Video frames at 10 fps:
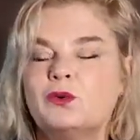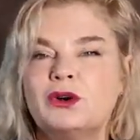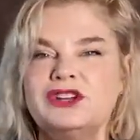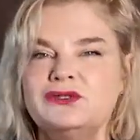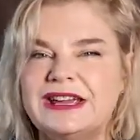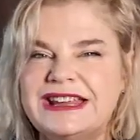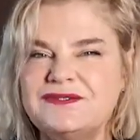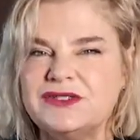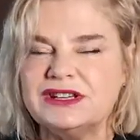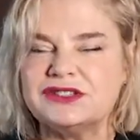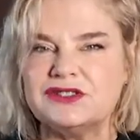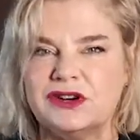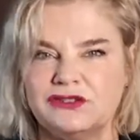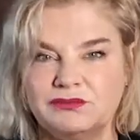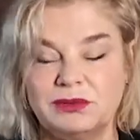What are you envious
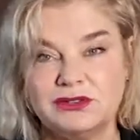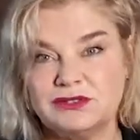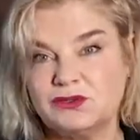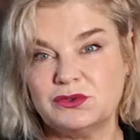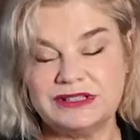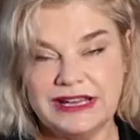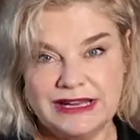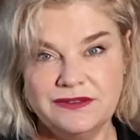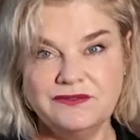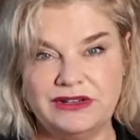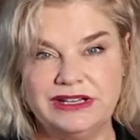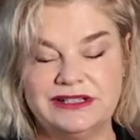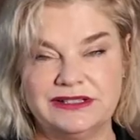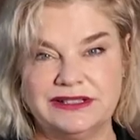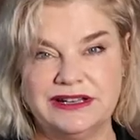of? Because of course envy
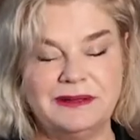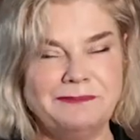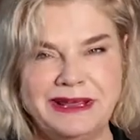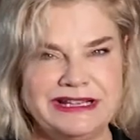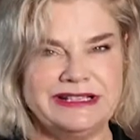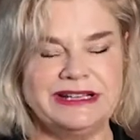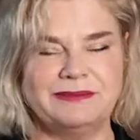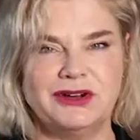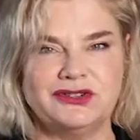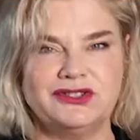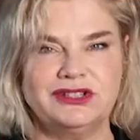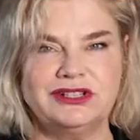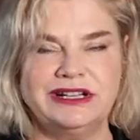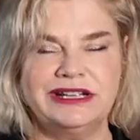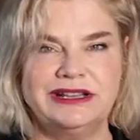is an amazing
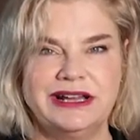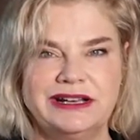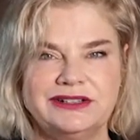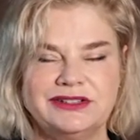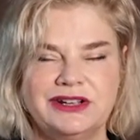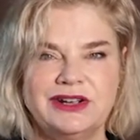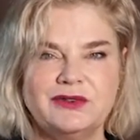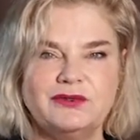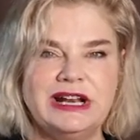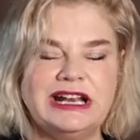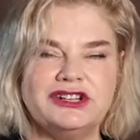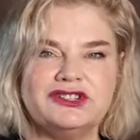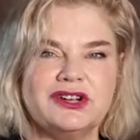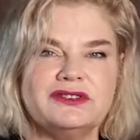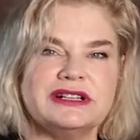emotion in that it really
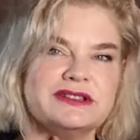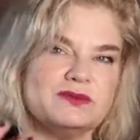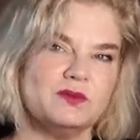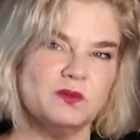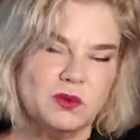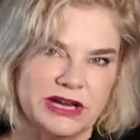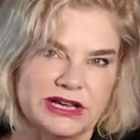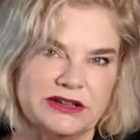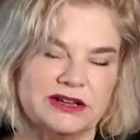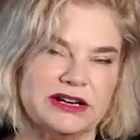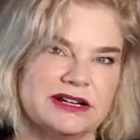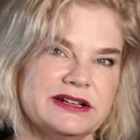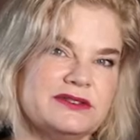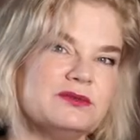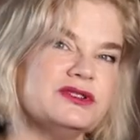shows us where the
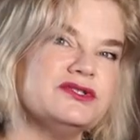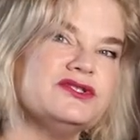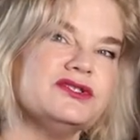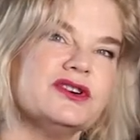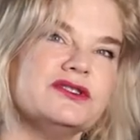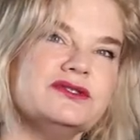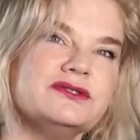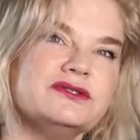client wants to go.